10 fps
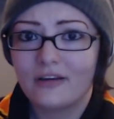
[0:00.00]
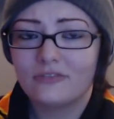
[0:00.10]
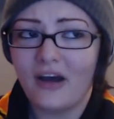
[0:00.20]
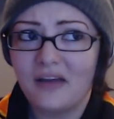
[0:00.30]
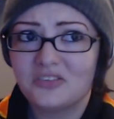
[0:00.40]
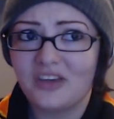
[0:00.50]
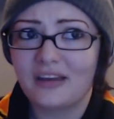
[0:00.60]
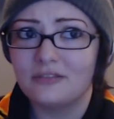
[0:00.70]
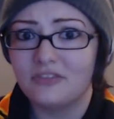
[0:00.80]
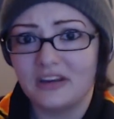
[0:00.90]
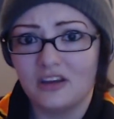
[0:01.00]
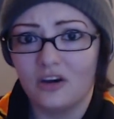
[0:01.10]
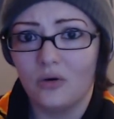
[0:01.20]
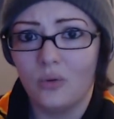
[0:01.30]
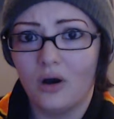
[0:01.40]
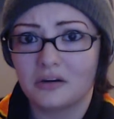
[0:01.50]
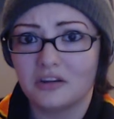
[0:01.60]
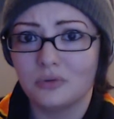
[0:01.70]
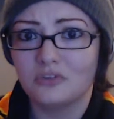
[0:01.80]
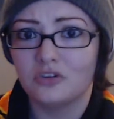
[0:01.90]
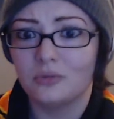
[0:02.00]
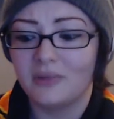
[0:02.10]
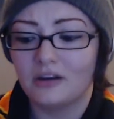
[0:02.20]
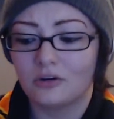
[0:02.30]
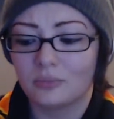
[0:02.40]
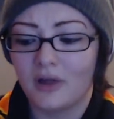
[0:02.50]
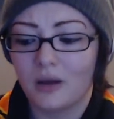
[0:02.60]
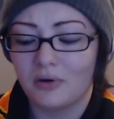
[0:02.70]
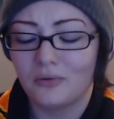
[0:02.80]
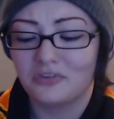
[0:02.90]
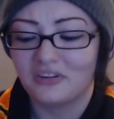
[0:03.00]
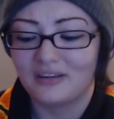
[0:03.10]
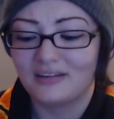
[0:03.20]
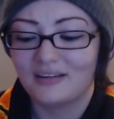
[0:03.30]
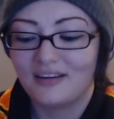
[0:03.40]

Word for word: five second video on youtube that nerdblock posted